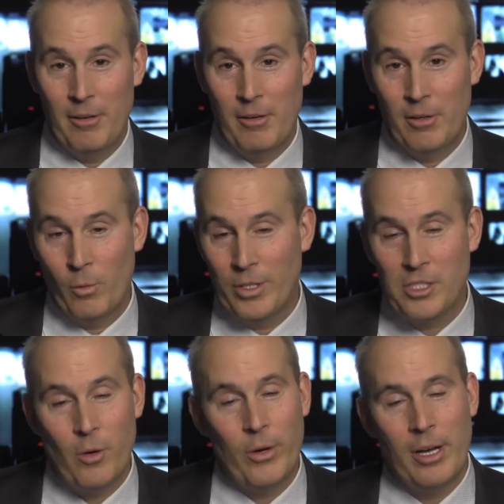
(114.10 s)
what's
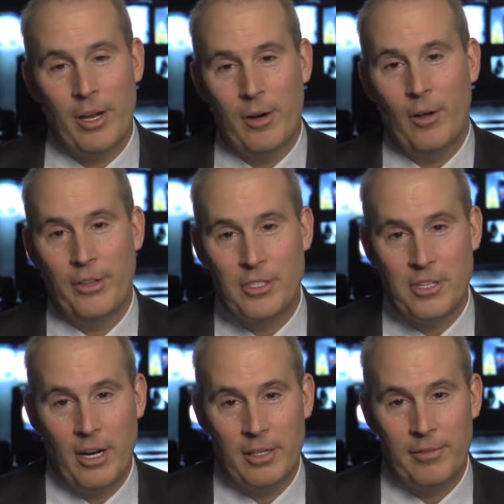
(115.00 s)
going on in all these
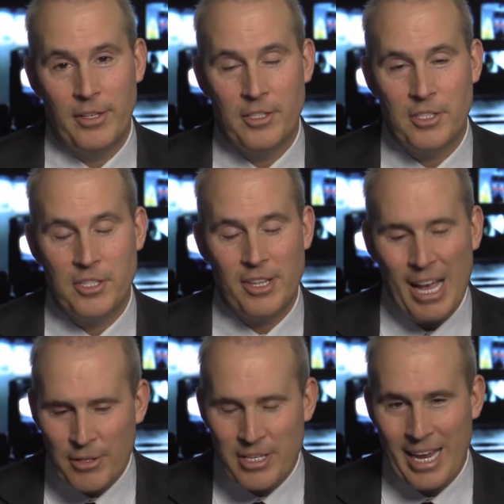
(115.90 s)
controversies. So
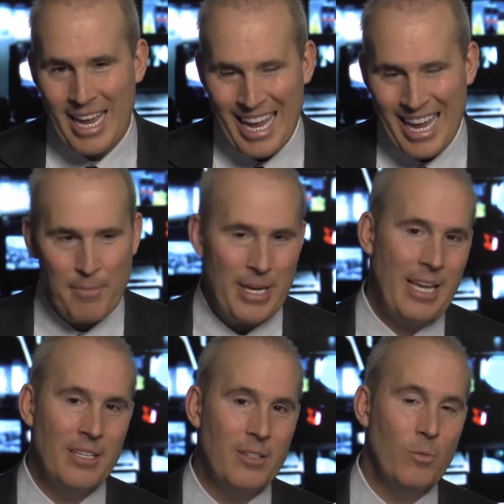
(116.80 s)
that was a
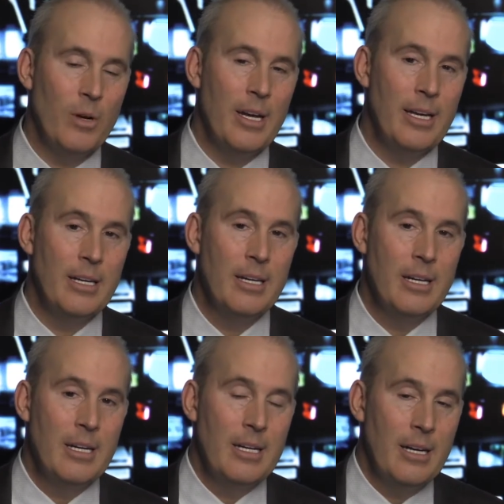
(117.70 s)
ham-handed way
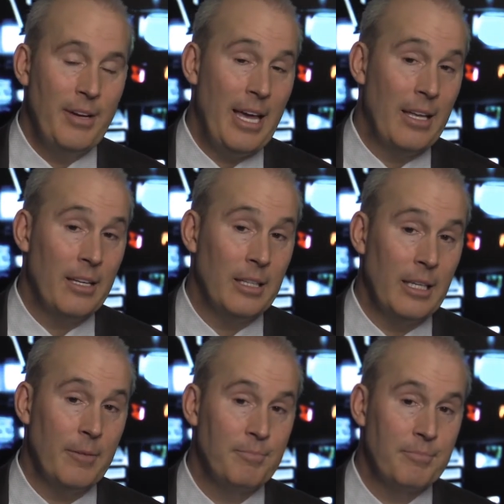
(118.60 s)
of handling
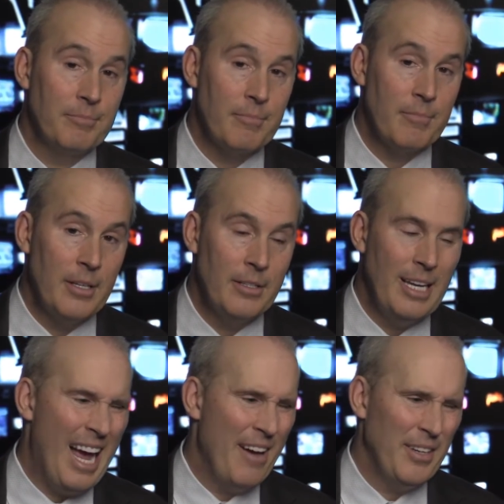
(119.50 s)
it,
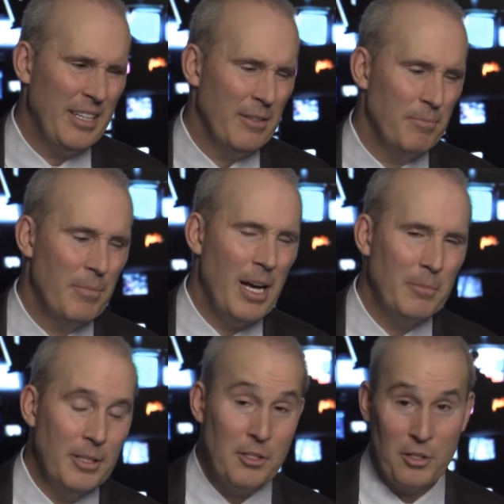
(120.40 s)
having
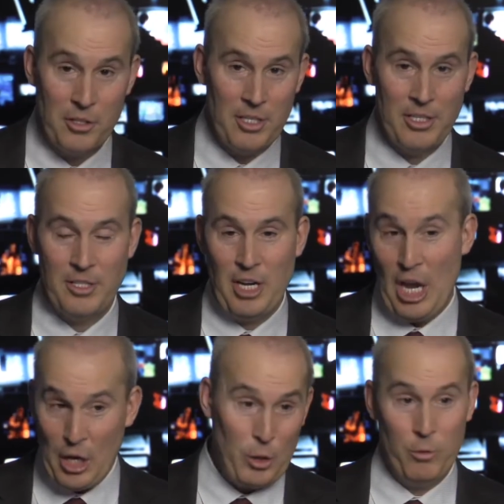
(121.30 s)
publicists tell